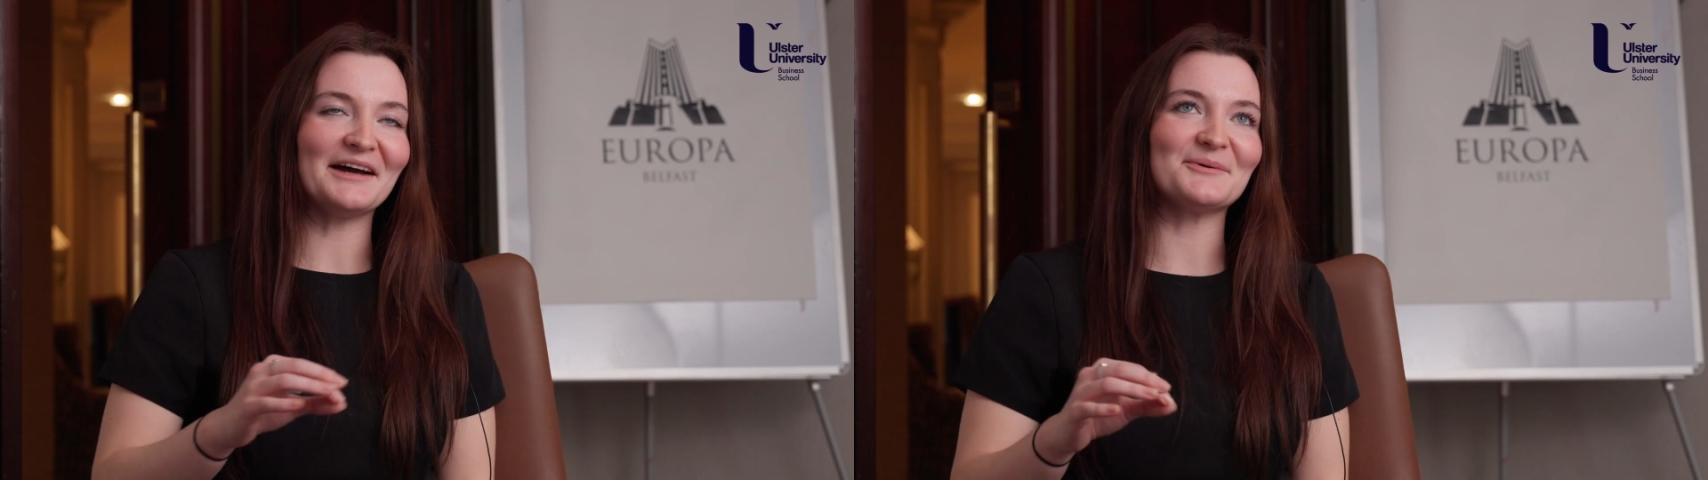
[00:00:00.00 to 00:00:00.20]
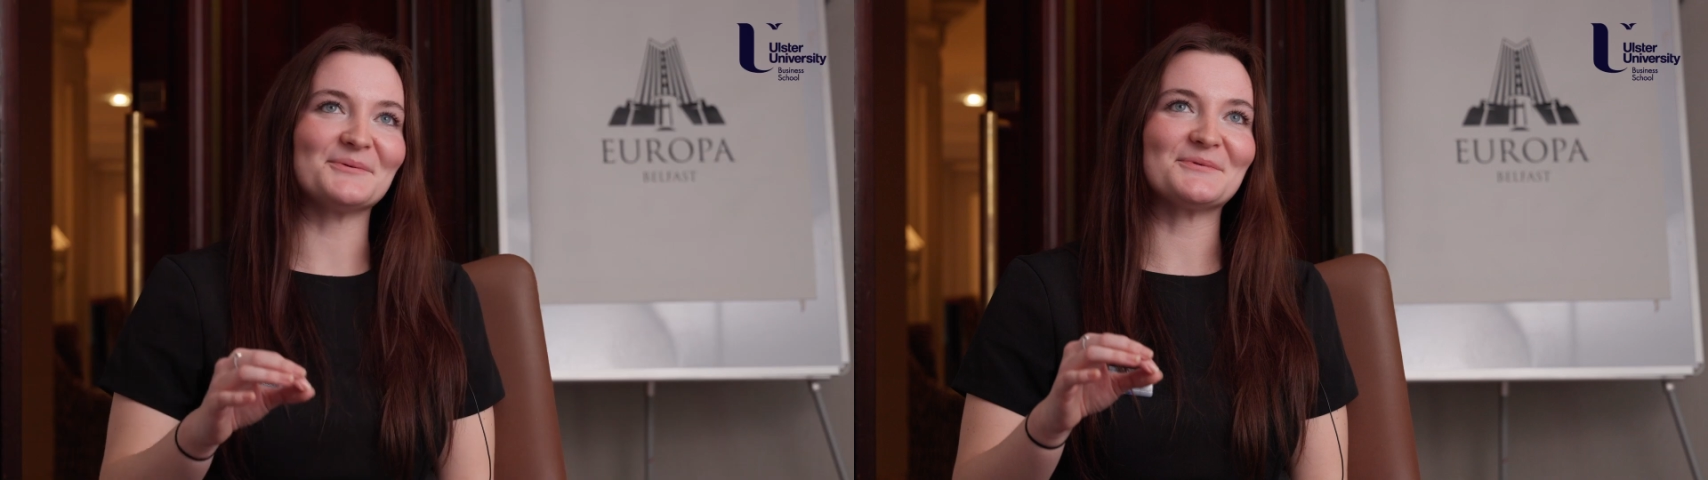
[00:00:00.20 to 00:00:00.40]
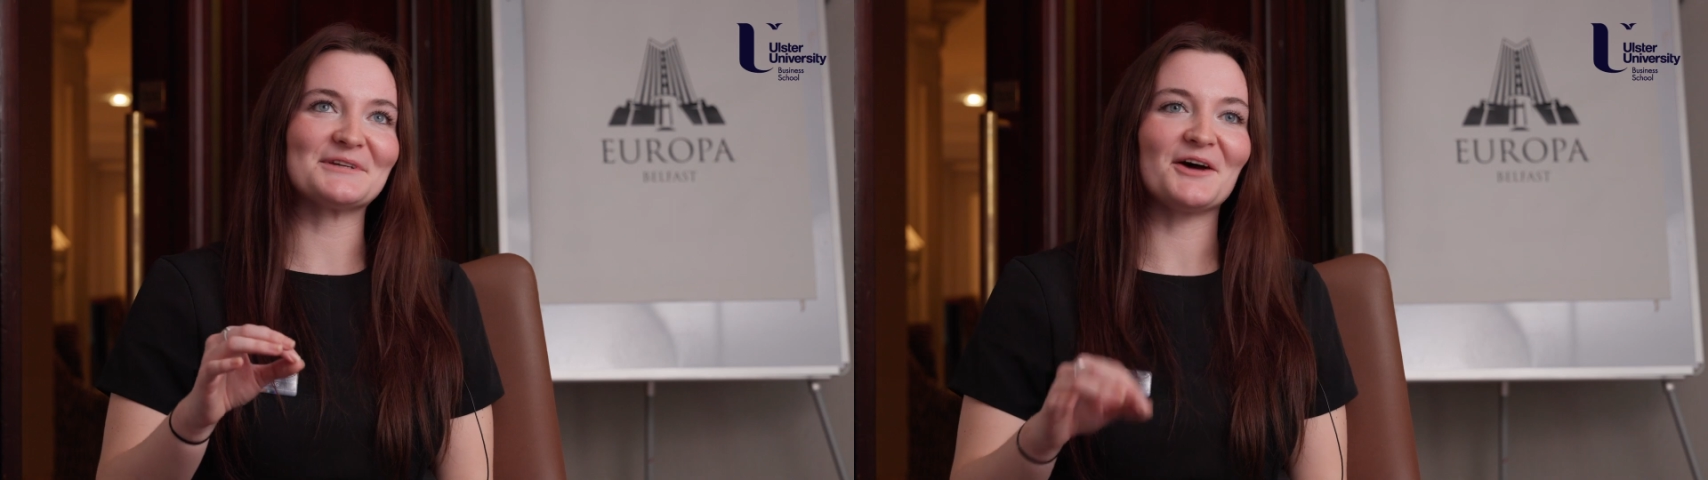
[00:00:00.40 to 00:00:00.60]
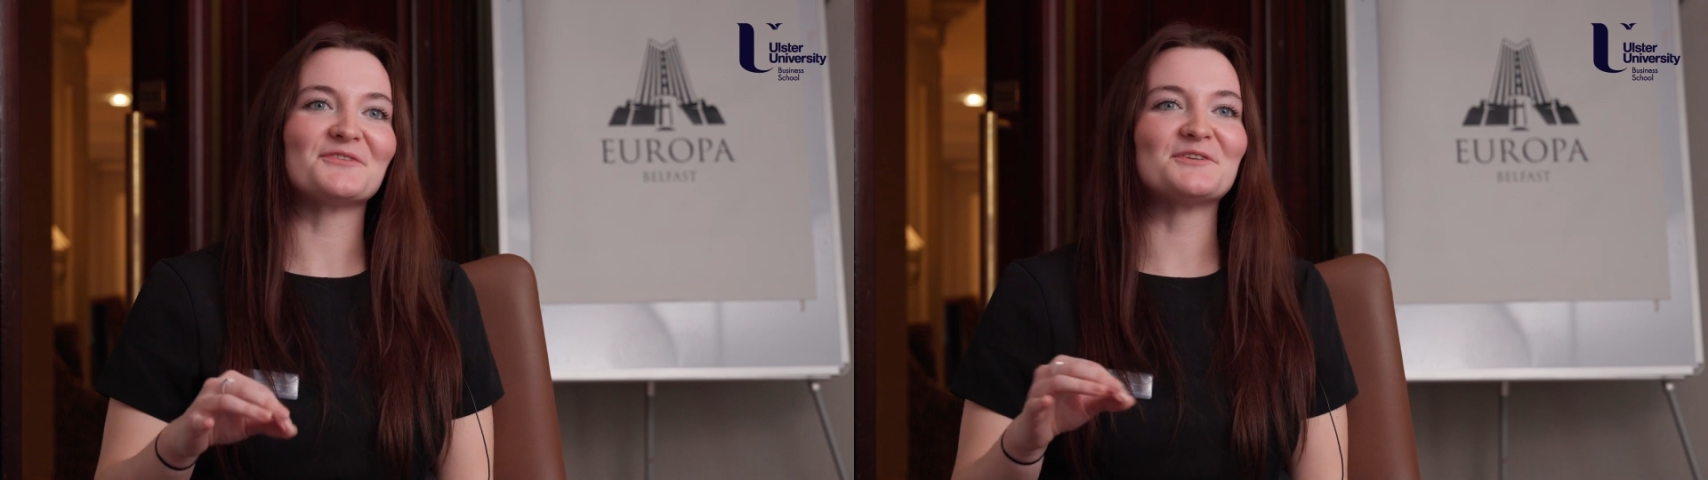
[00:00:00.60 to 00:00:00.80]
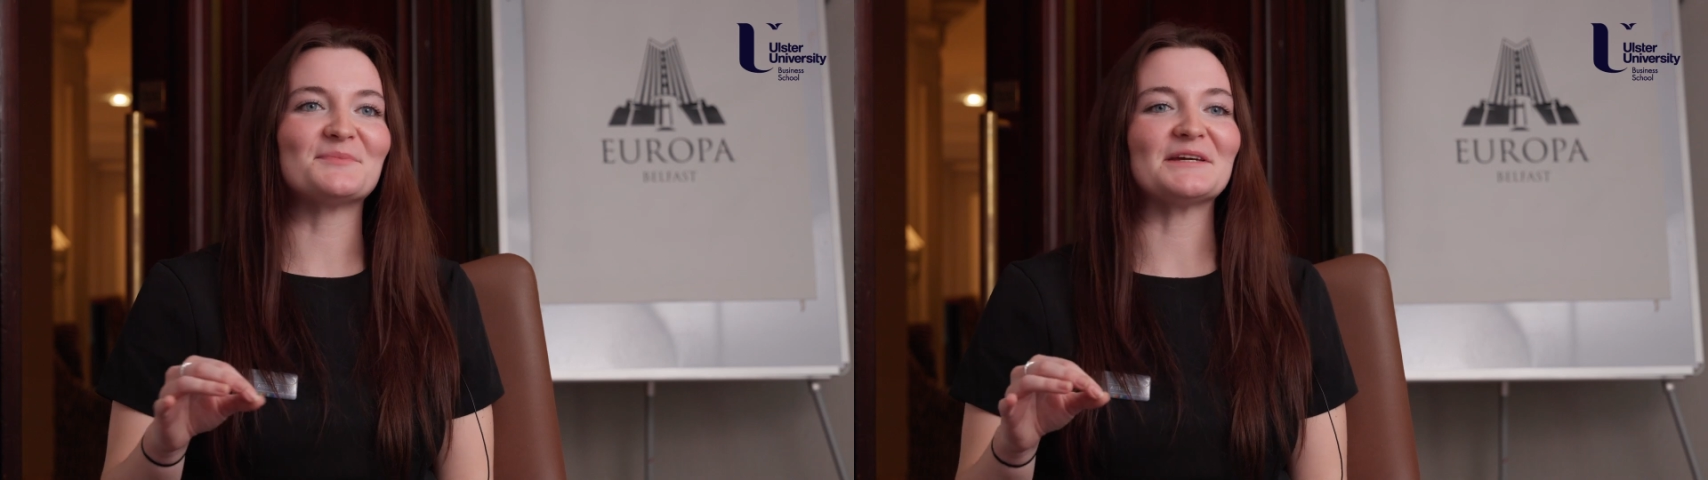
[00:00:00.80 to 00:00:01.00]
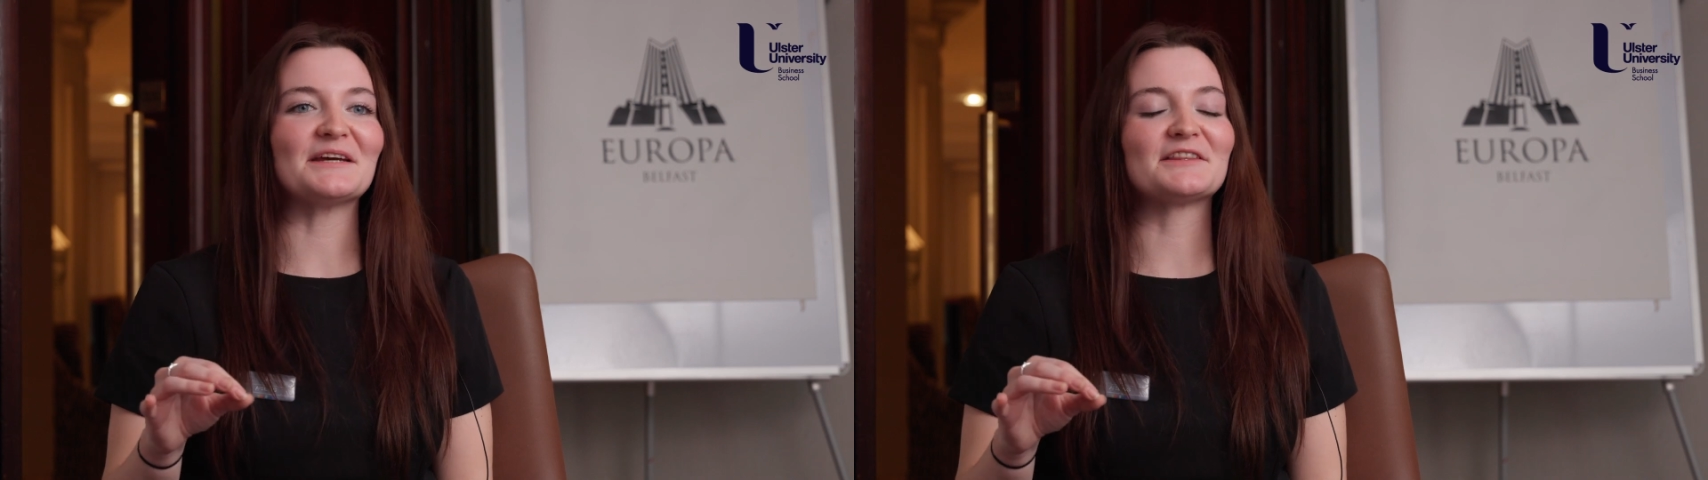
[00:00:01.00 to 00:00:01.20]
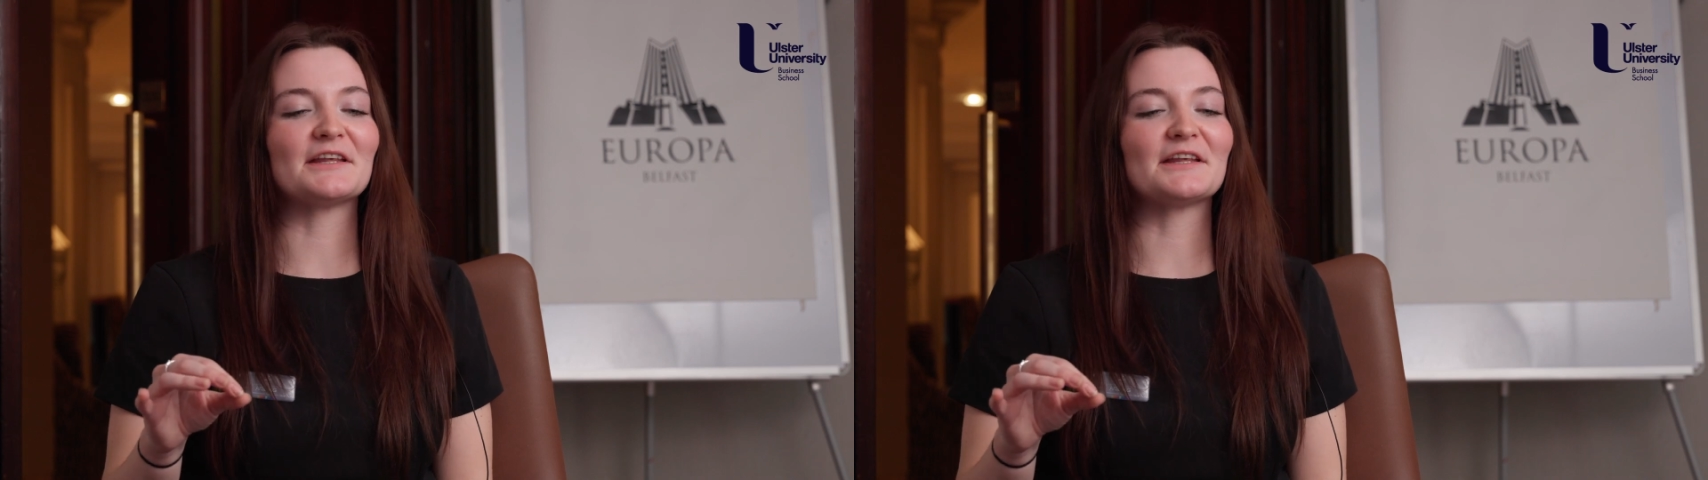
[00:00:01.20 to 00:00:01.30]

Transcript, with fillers: I would love to be